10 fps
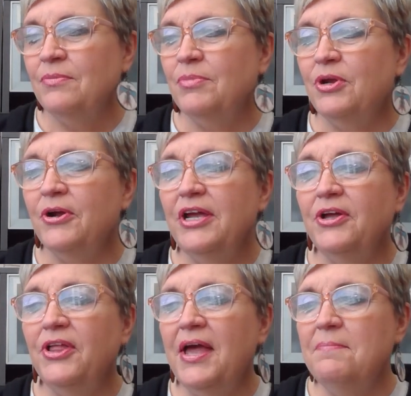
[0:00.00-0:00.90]

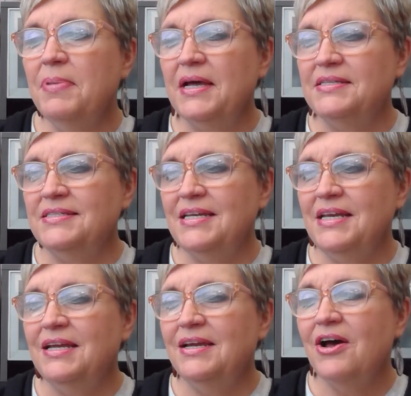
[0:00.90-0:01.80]
Muriel and
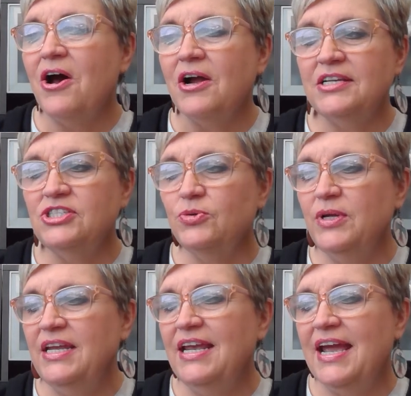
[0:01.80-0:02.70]
Buzzy, August
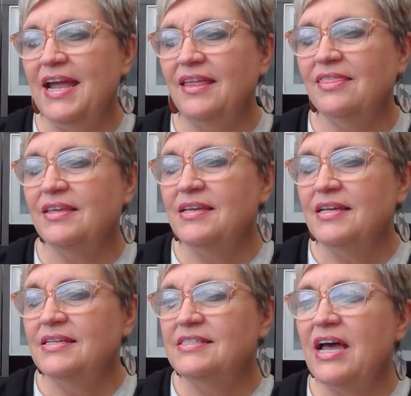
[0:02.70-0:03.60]
28th,
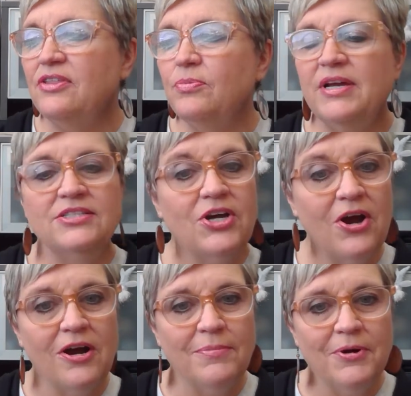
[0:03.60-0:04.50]
Southwest
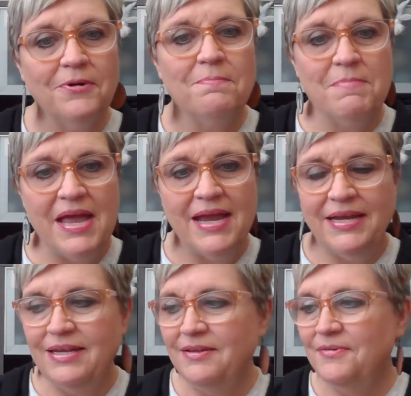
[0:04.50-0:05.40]
Harbor,
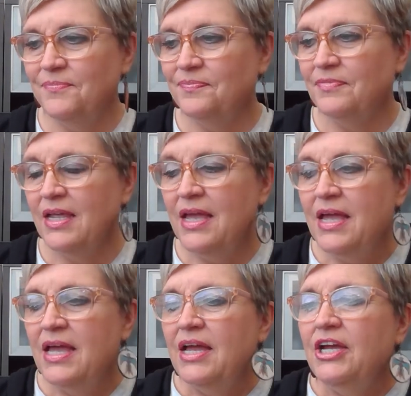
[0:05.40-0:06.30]
Maine."
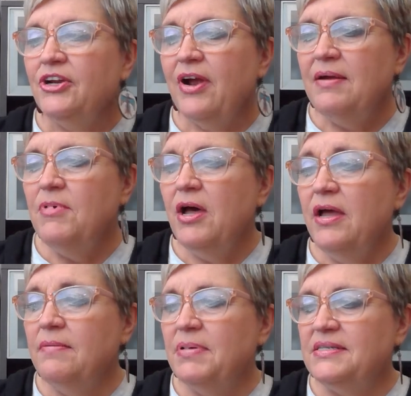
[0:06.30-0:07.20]
Grandma
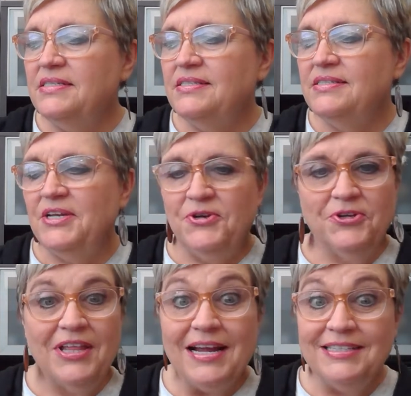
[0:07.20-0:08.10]
and Buzzy Sr.
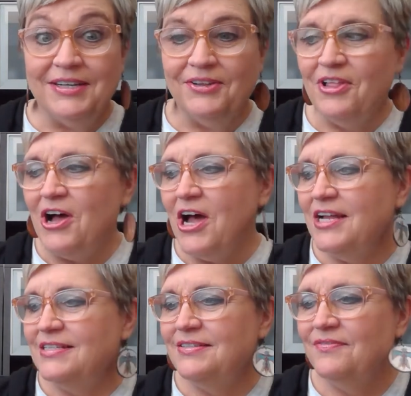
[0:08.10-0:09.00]
liked it a
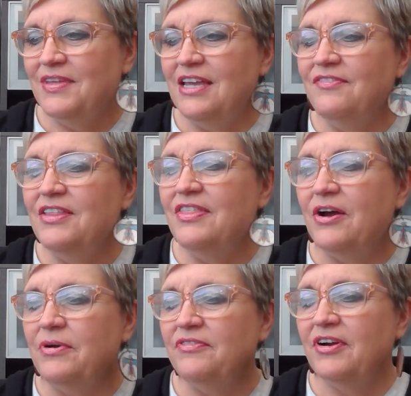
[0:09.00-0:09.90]
lot, even
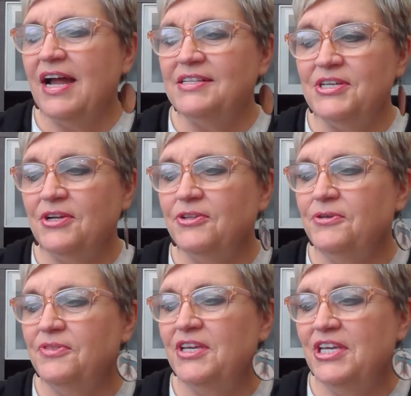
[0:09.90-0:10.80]
though we forgot to
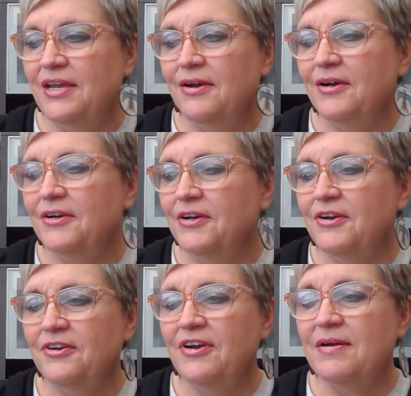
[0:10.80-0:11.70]
include the year.
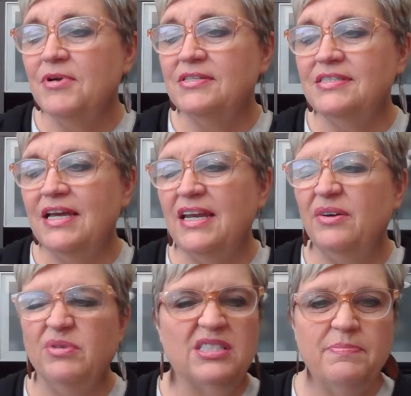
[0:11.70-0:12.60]
Grandma said
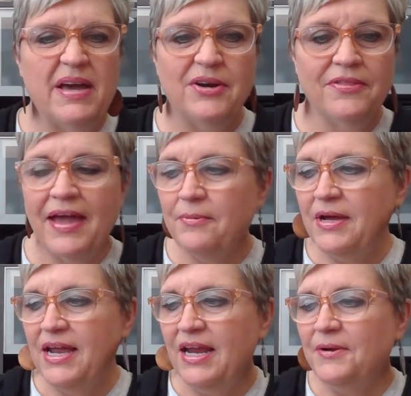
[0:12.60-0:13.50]
it was better that
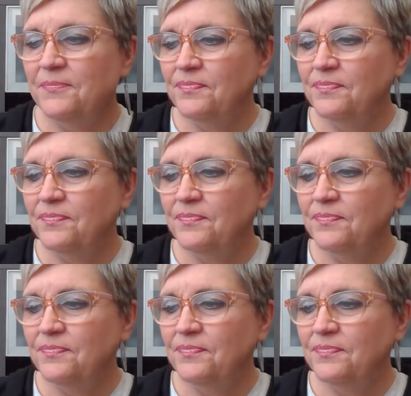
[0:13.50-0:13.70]
way.